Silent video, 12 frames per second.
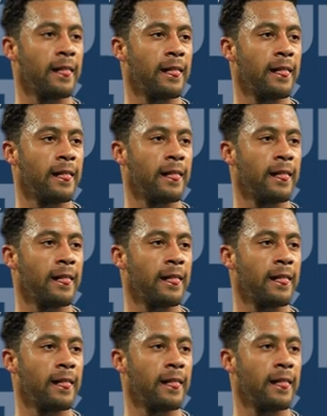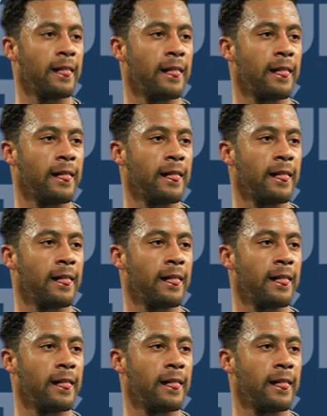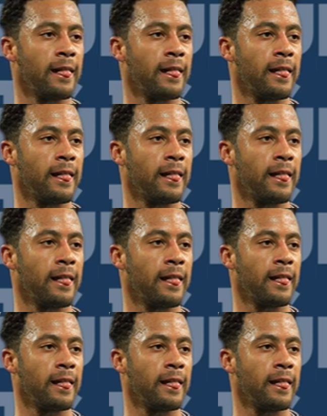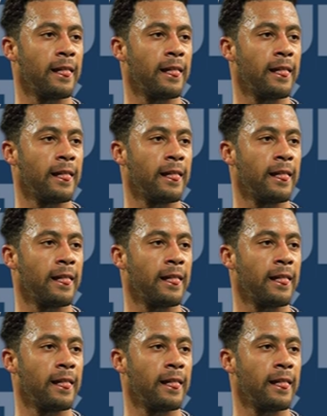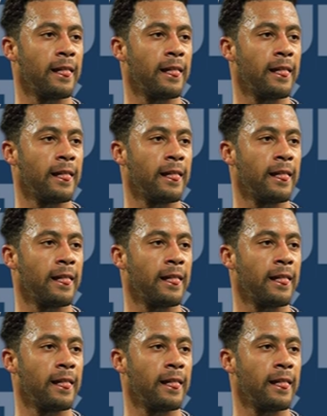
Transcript: No words are spoken by the person on screen.